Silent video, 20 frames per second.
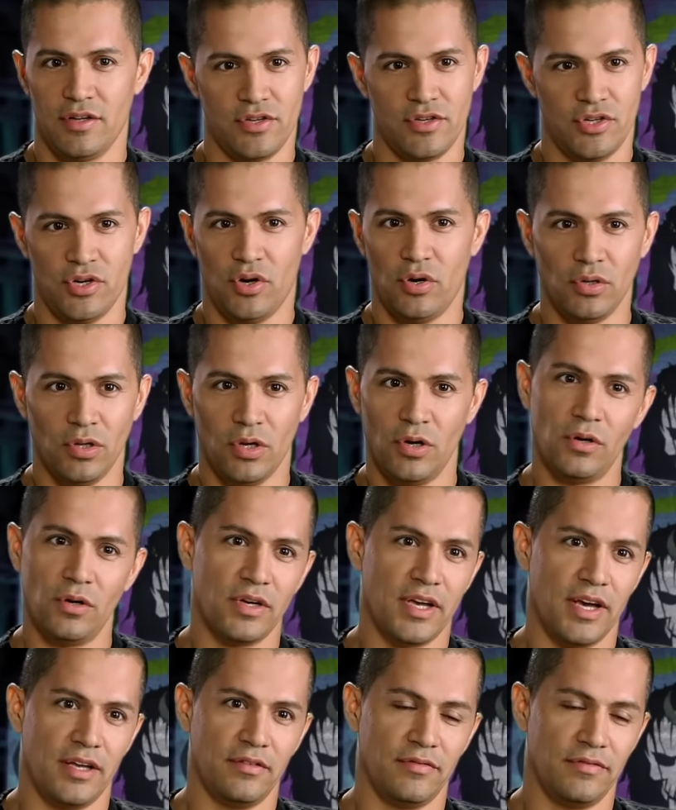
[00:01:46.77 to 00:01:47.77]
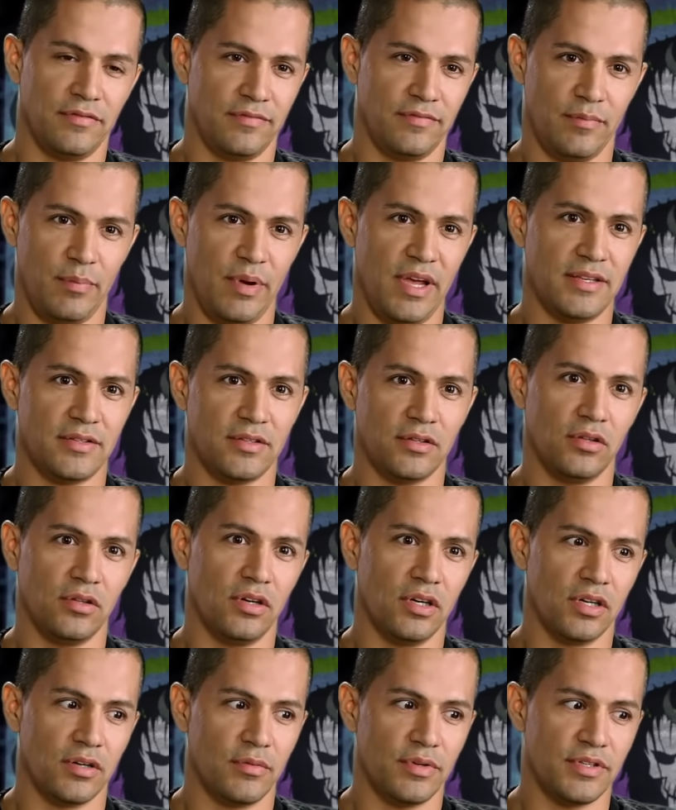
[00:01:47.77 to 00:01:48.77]
cholo kind of based
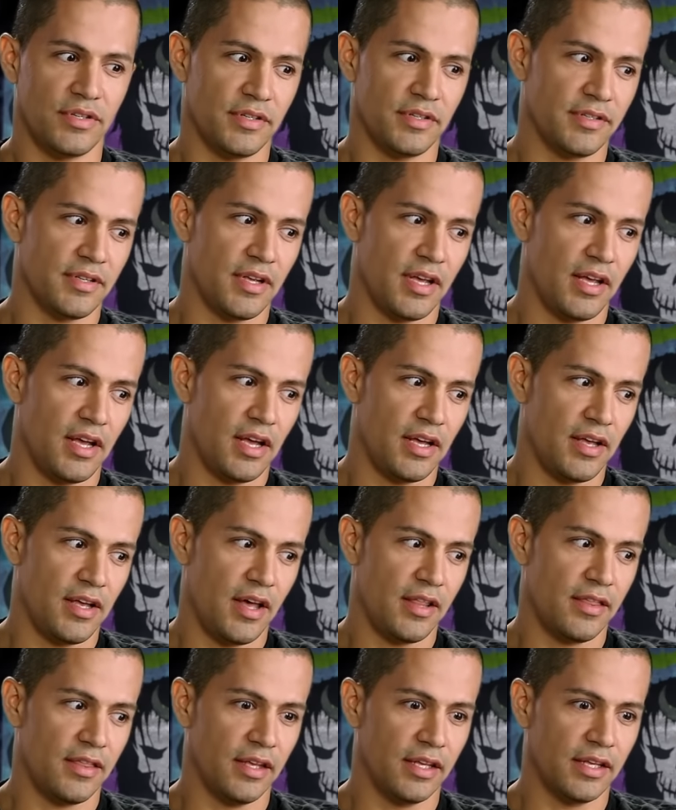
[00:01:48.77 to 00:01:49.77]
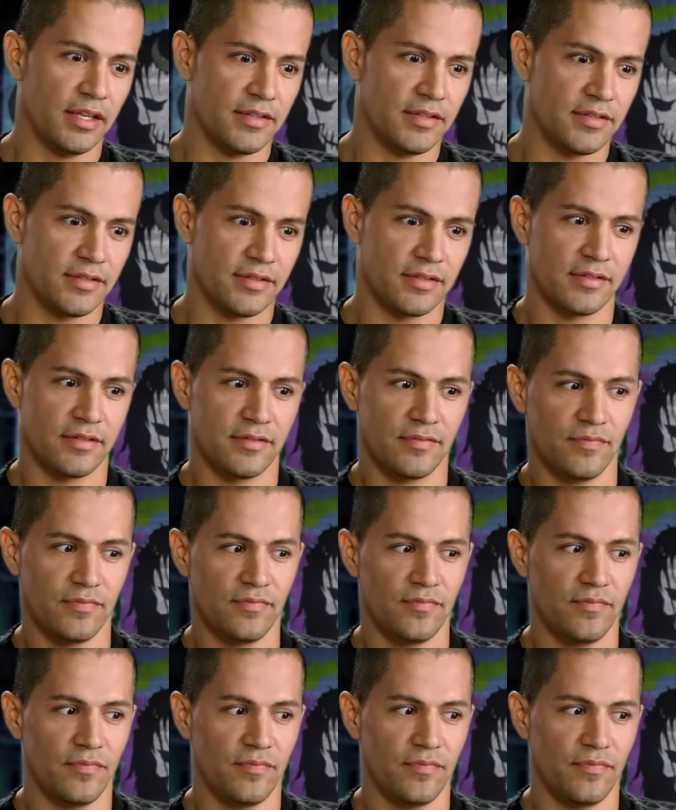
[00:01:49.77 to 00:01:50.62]
look, which is, I think it's,